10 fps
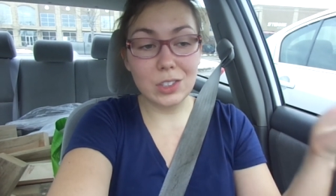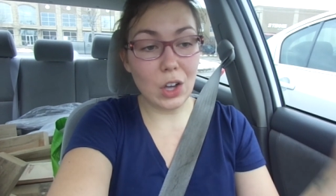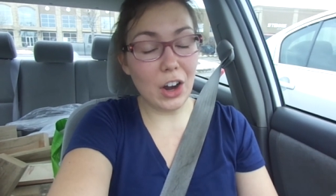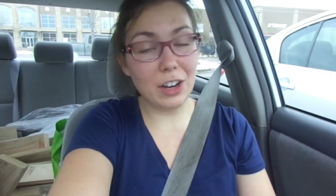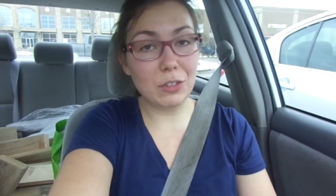
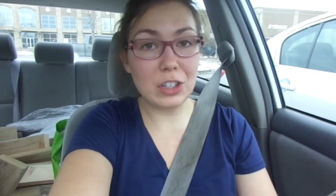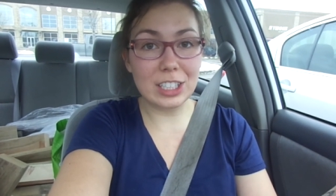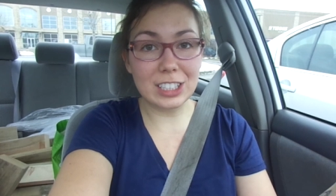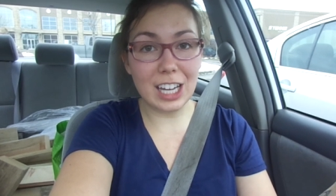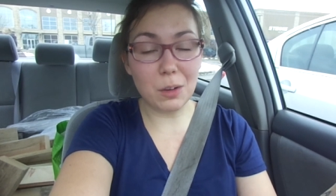Sorry if you
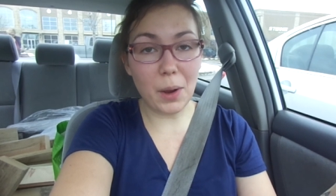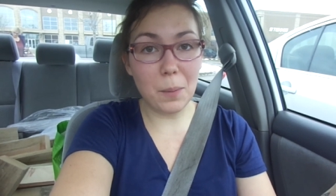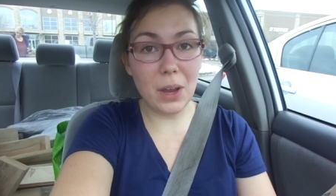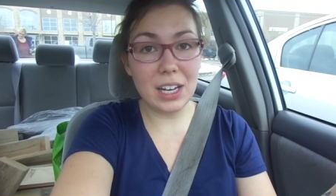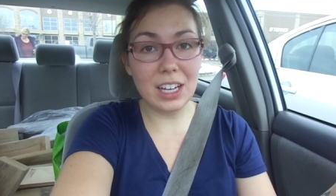didn't like my
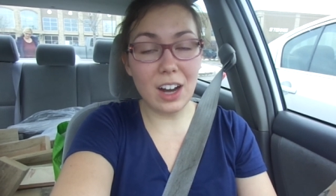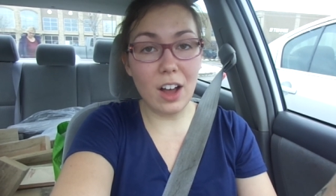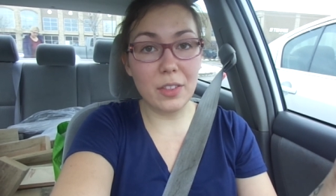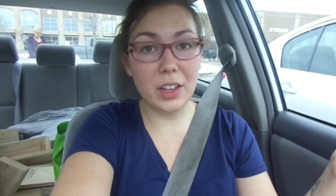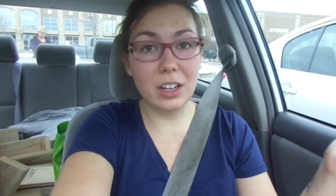opinion
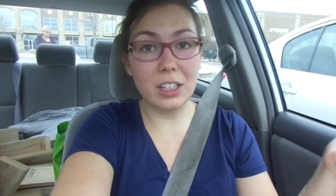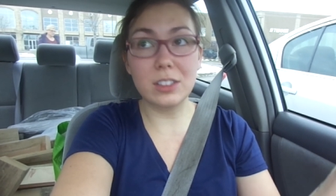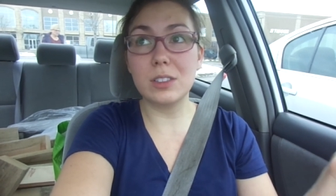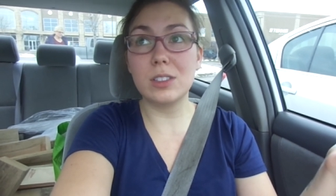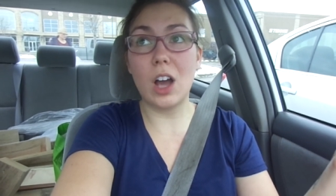on the A
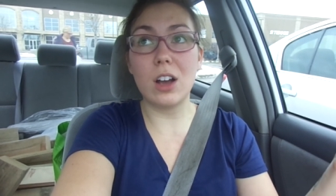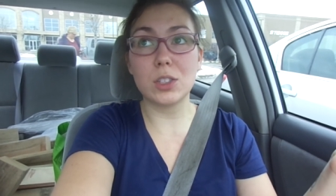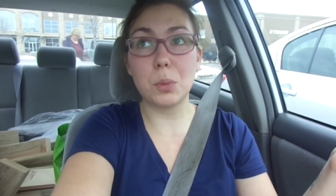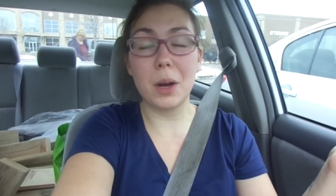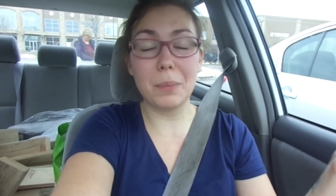
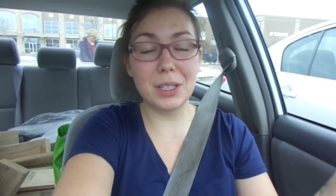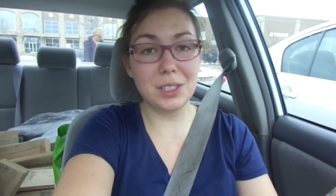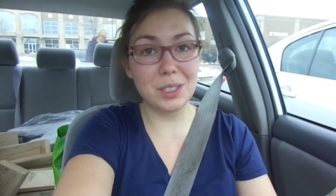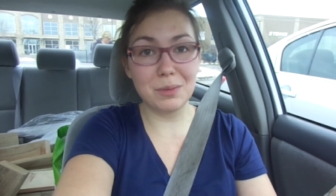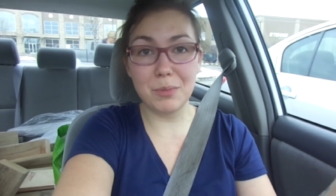Dog's
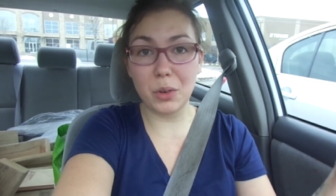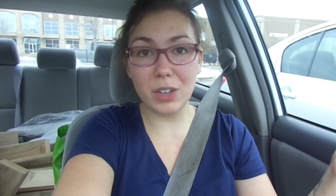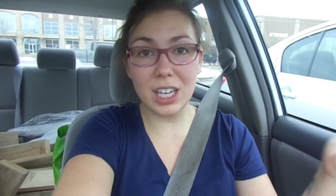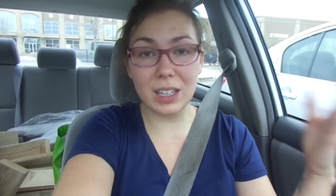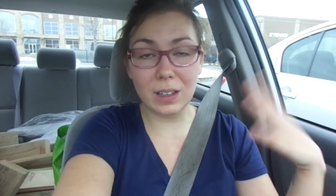Purpose
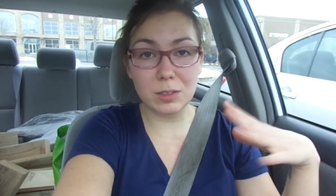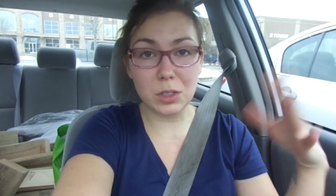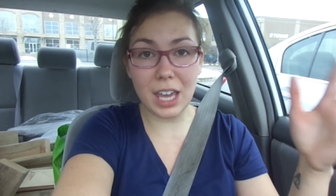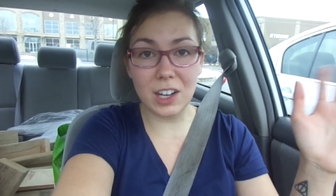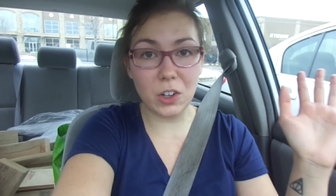movie
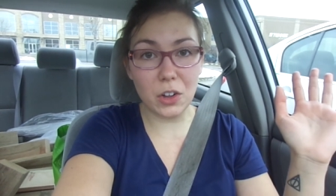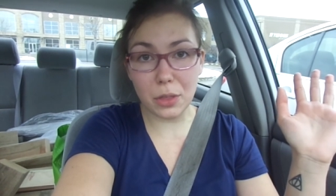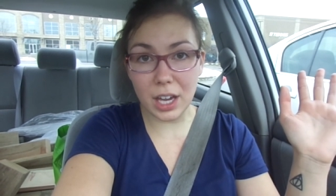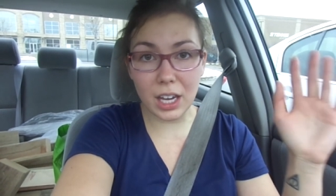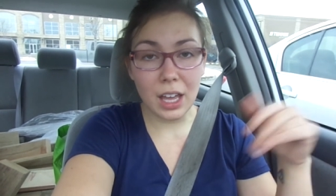scandal
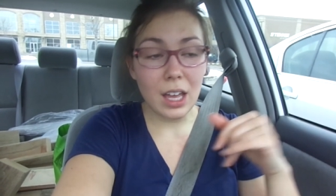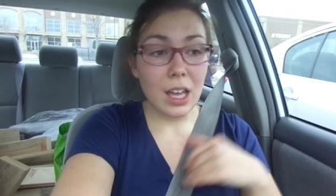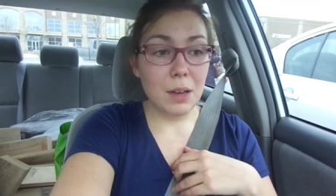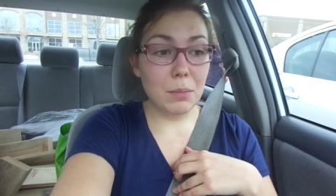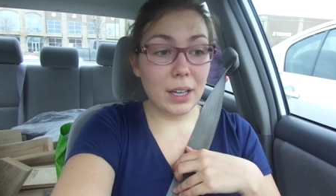thing,
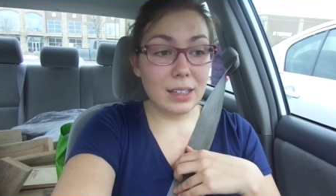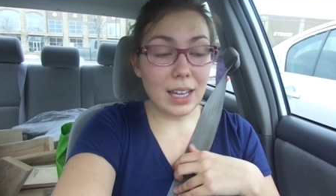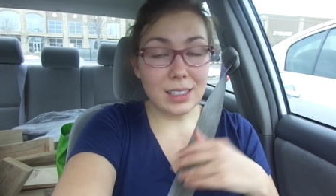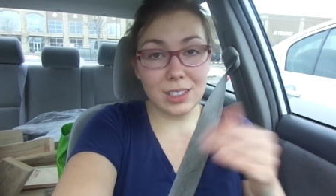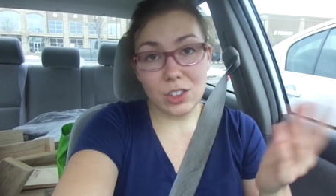but that's